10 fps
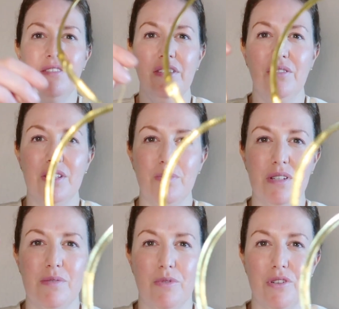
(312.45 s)
Even though this one
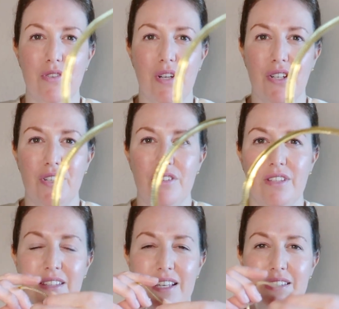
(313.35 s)
is more structured,
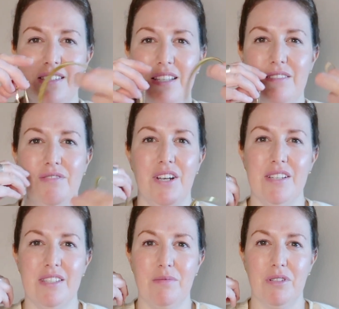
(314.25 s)
they sit very
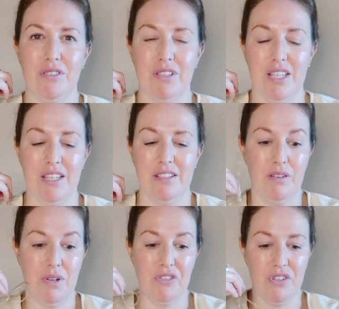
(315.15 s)
similarly
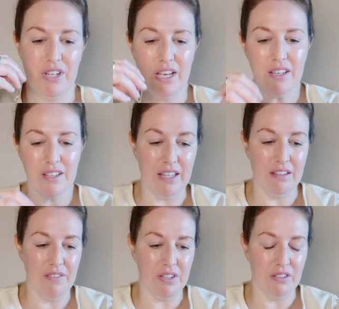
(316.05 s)
around your neck. I
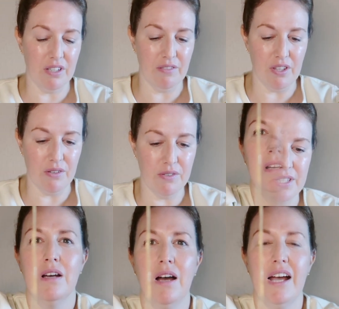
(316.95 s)
love the look of those.
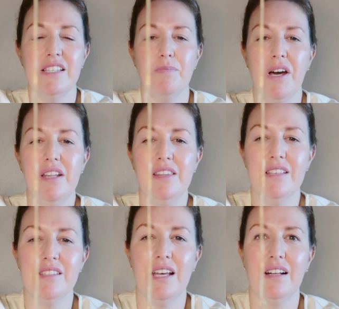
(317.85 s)
I spotted
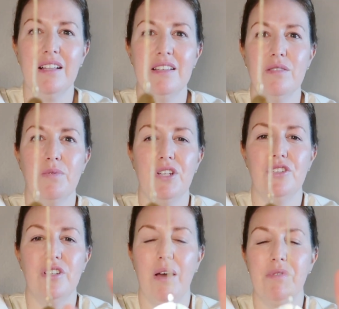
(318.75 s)
this necklace,
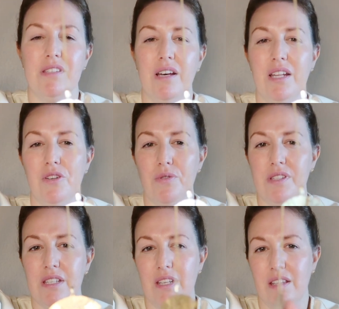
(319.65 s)
which I was not
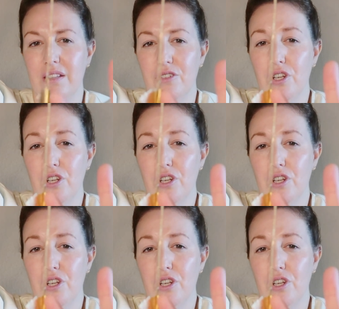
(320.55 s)
interested in the